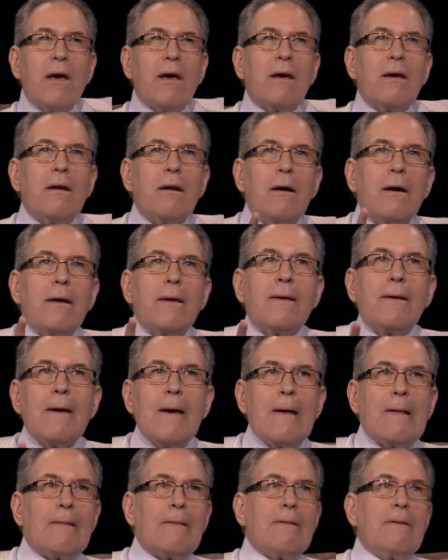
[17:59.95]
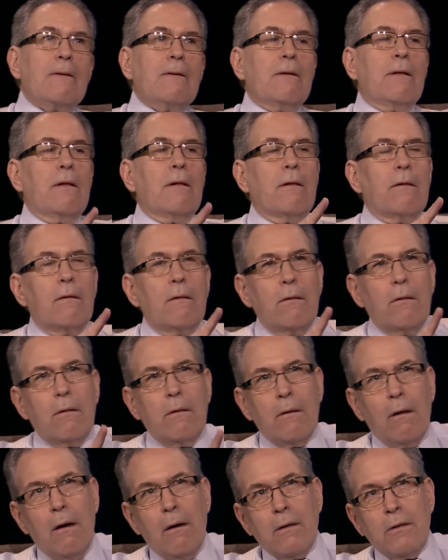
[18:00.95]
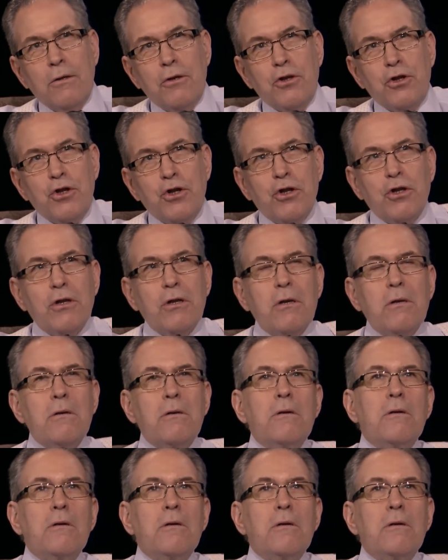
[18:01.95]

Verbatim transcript: can I get lunch,